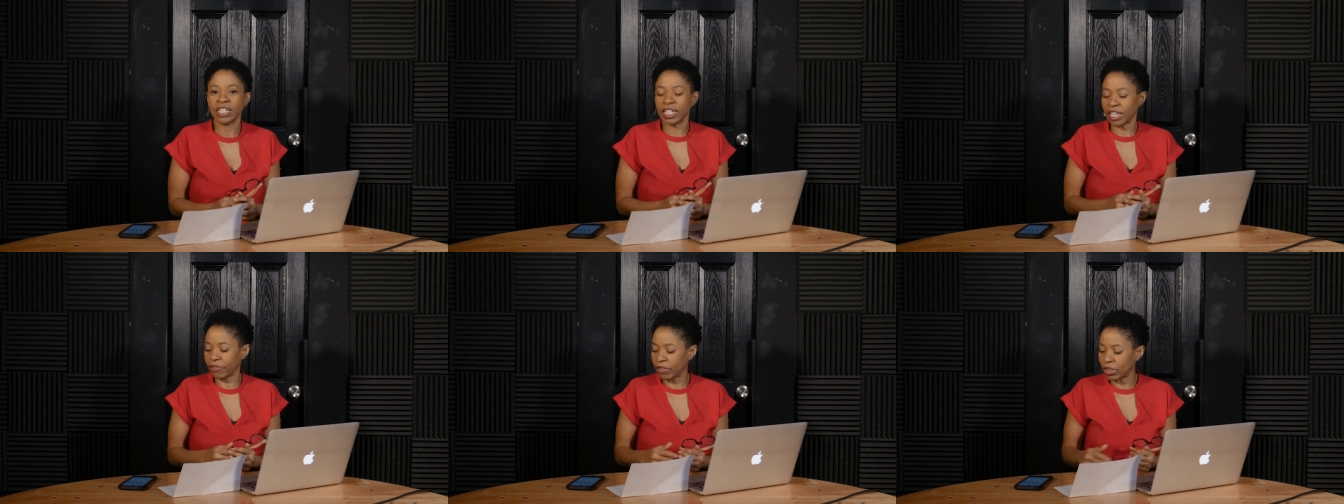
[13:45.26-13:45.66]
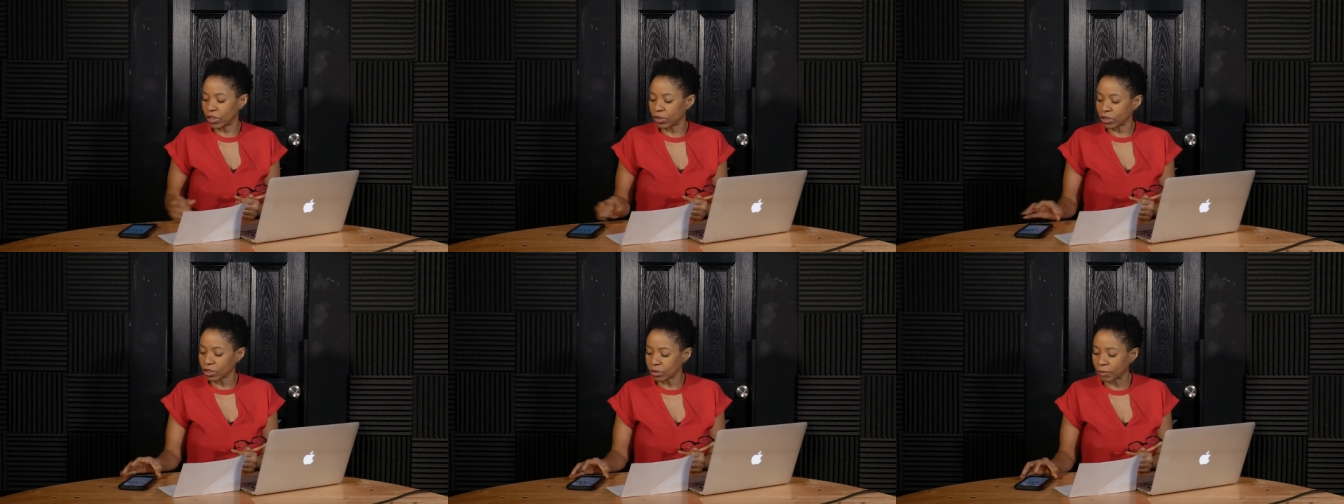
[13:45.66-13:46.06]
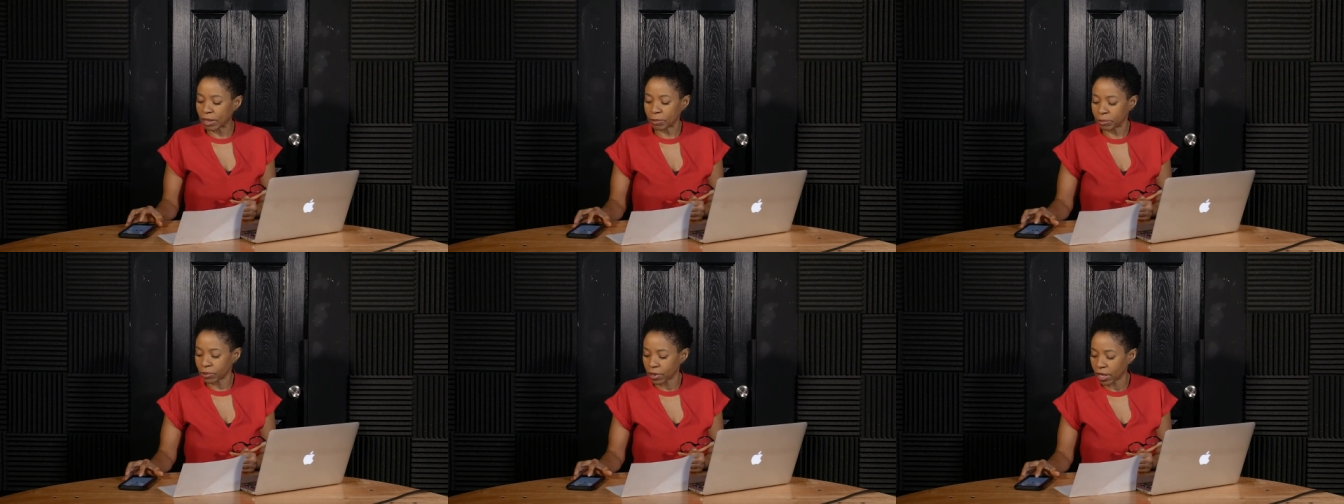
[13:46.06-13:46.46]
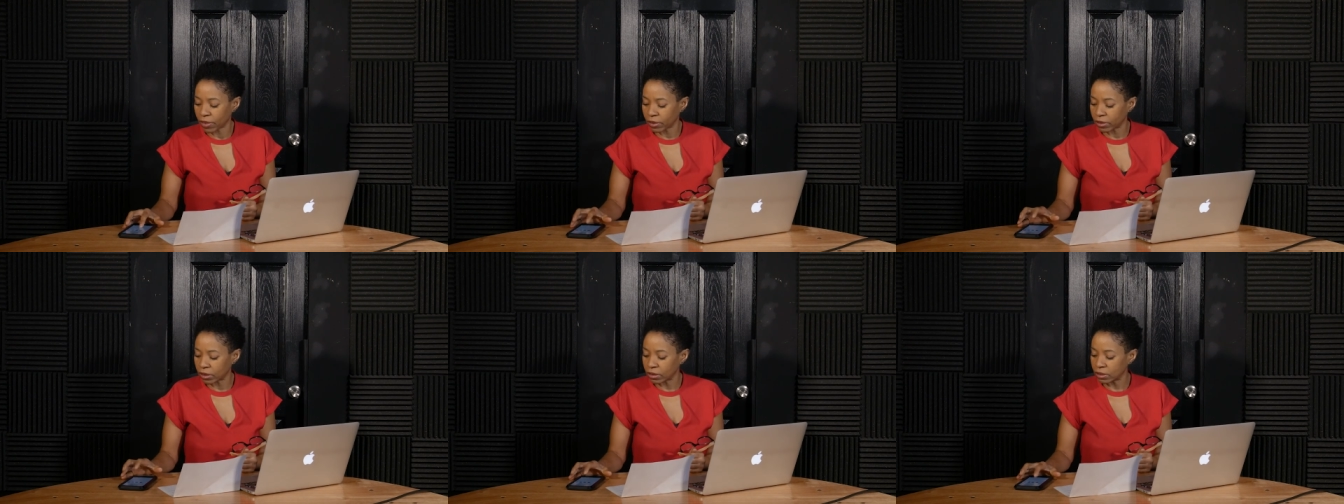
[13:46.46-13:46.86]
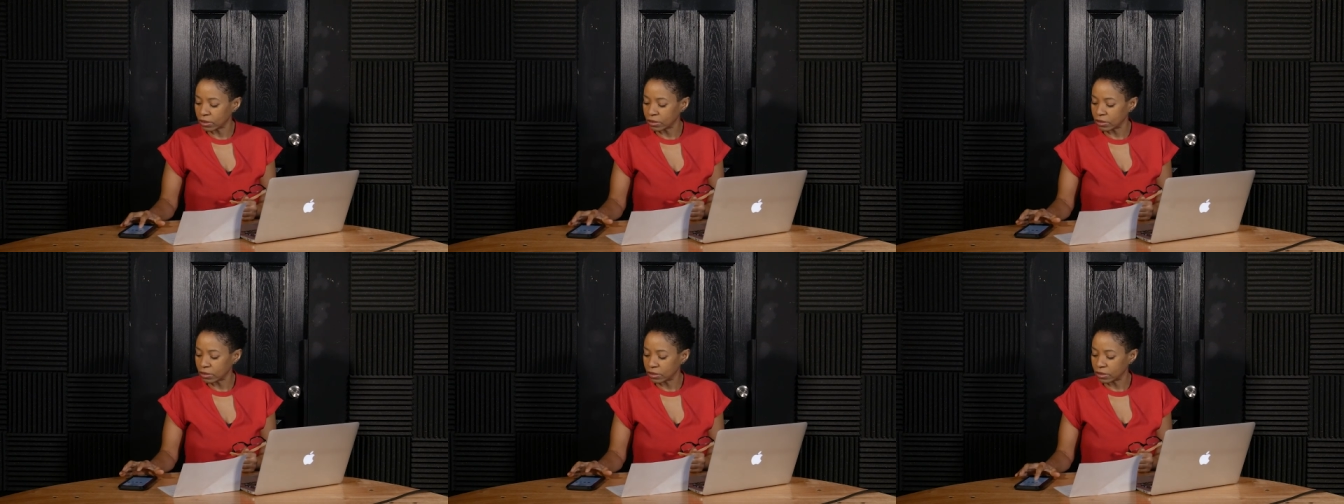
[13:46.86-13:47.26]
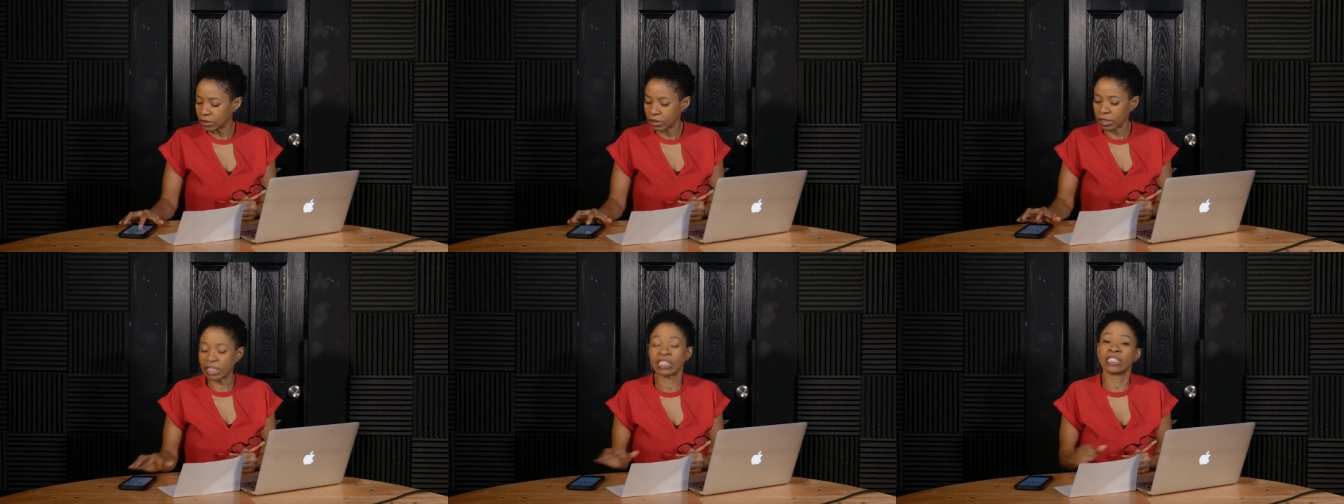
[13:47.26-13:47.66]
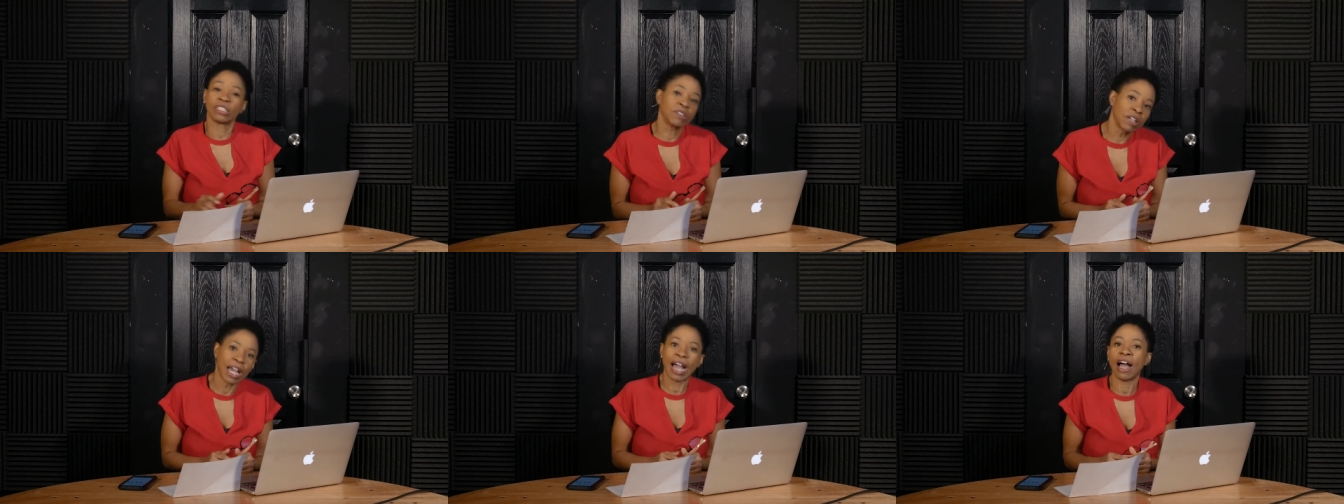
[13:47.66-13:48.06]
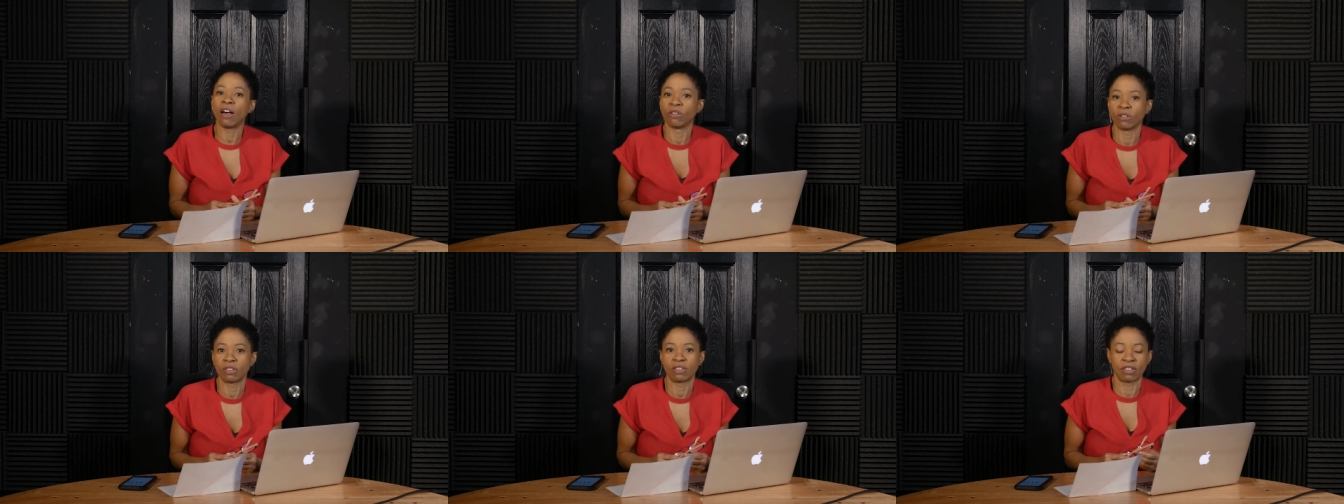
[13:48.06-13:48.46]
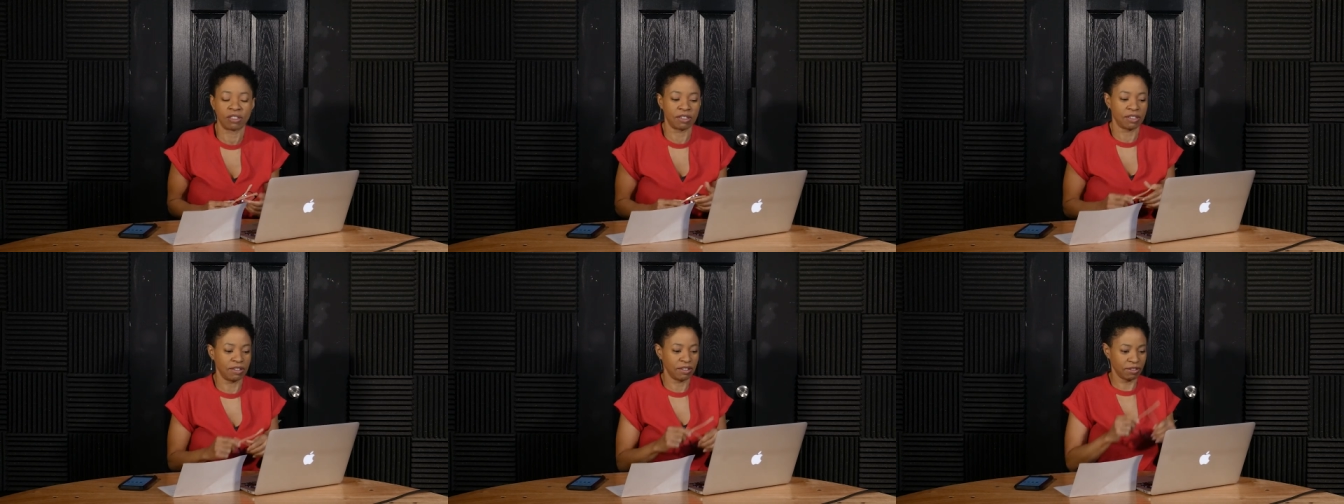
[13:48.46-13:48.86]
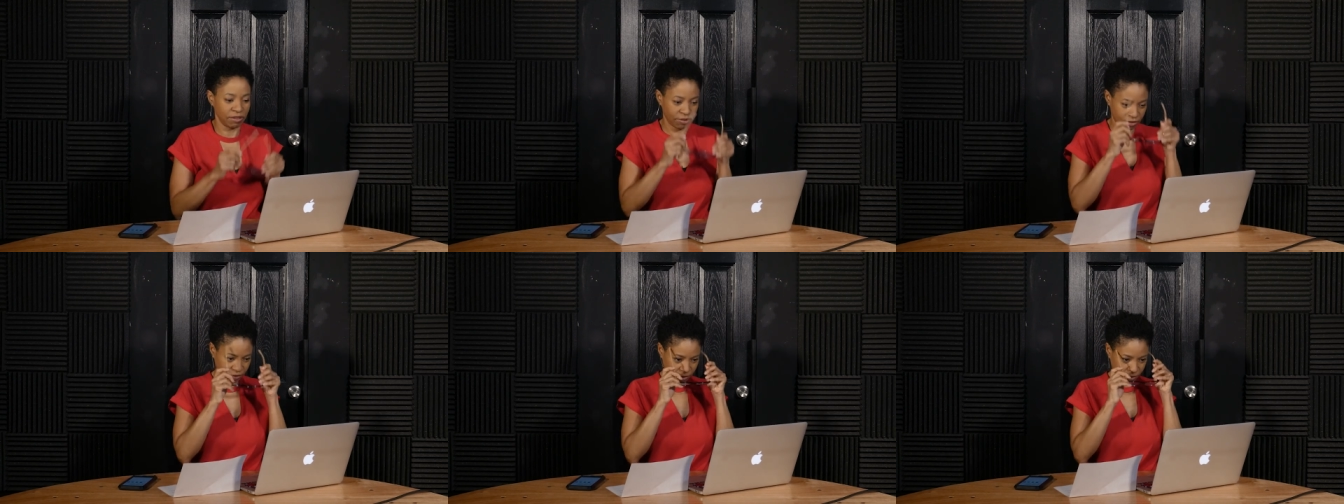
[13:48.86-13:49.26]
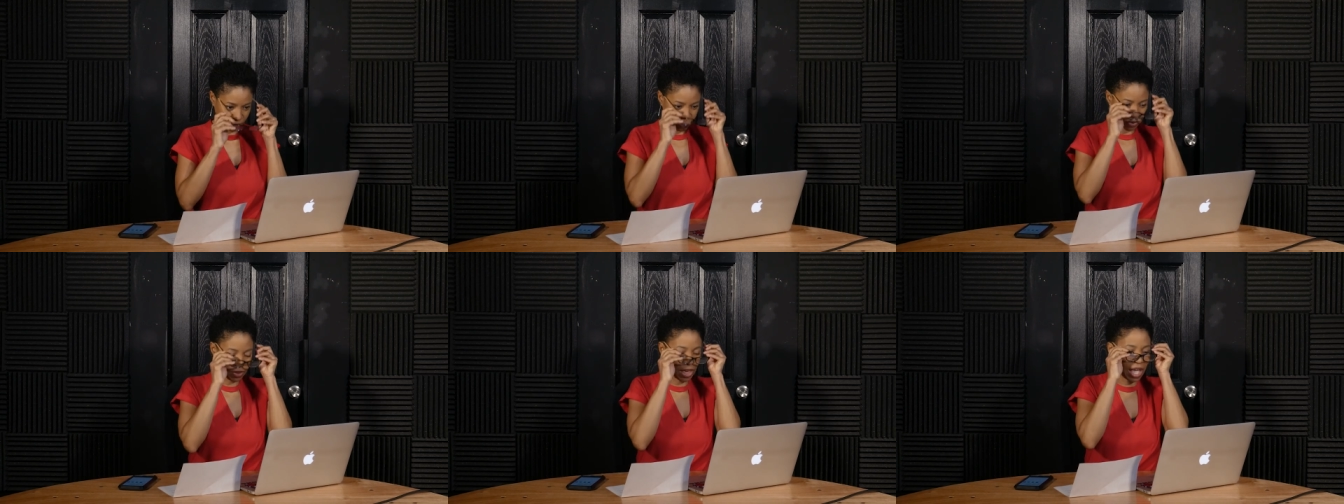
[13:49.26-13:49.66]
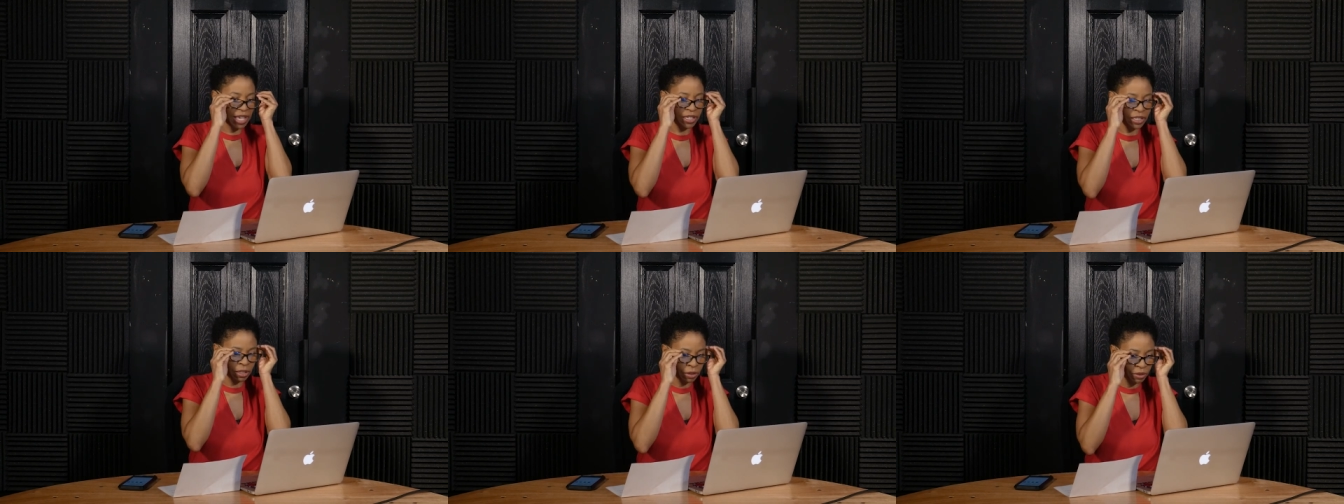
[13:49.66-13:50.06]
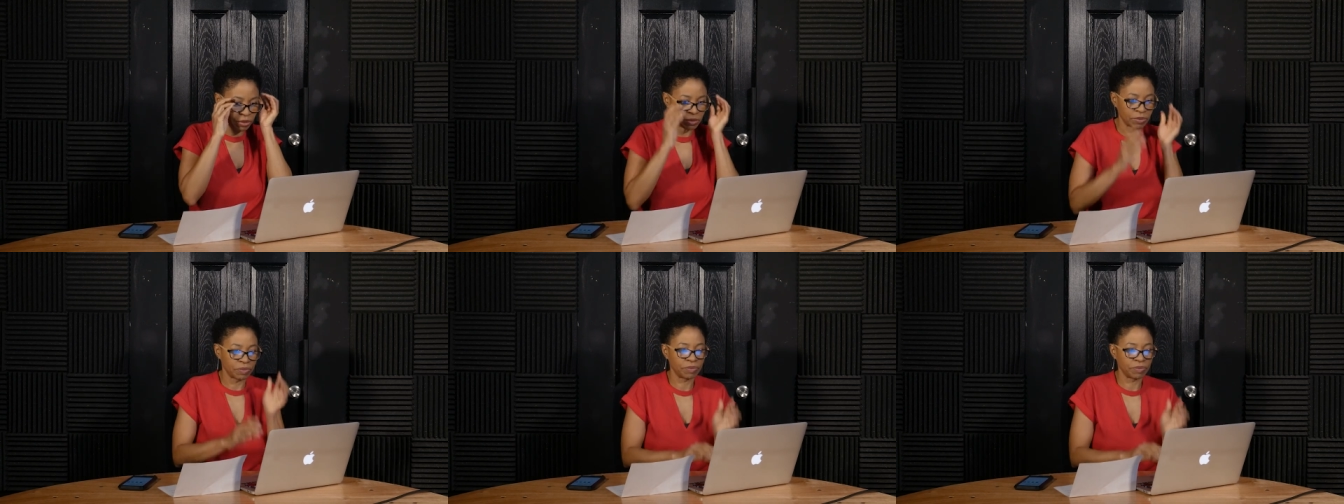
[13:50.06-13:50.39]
Even though you're my brother, it still counts. Thank you.